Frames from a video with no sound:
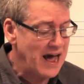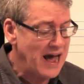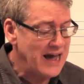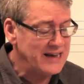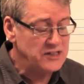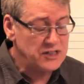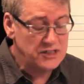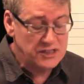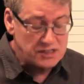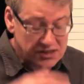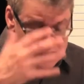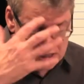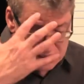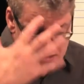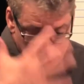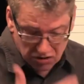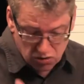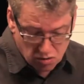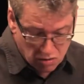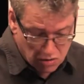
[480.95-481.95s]
I just see
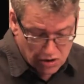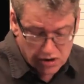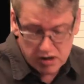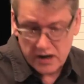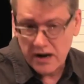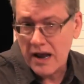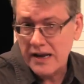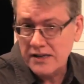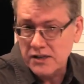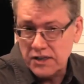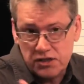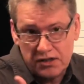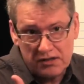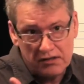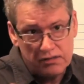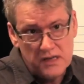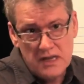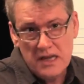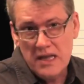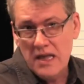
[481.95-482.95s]
the chord, and
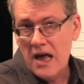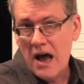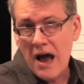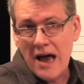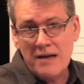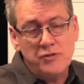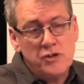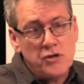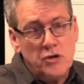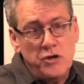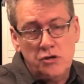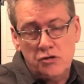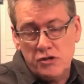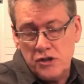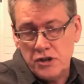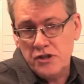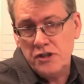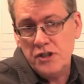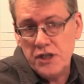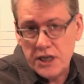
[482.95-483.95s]
I'm so used
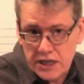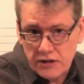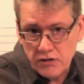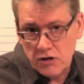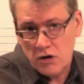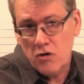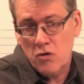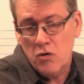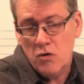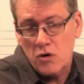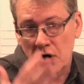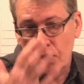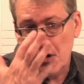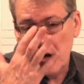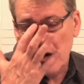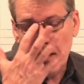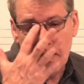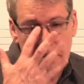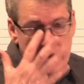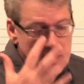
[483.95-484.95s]
to seeing the
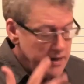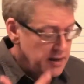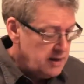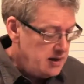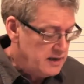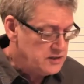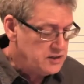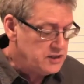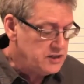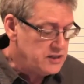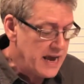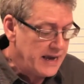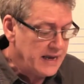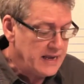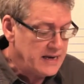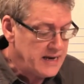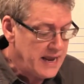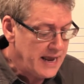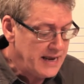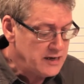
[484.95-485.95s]
chord. It's
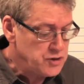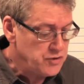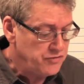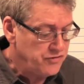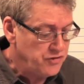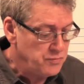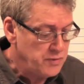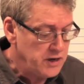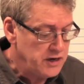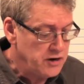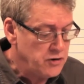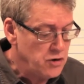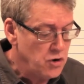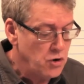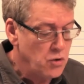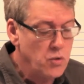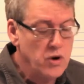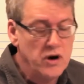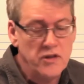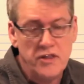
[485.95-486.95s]
second nature for me to know
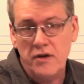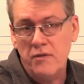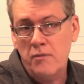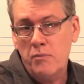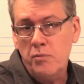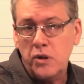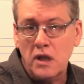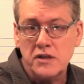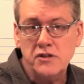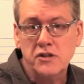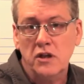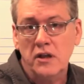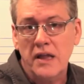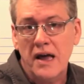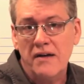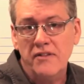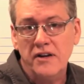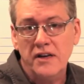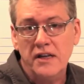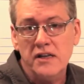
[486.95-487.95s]
where the plus
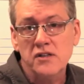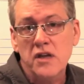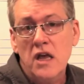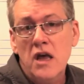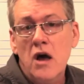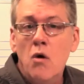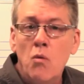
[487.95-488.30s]
11 is.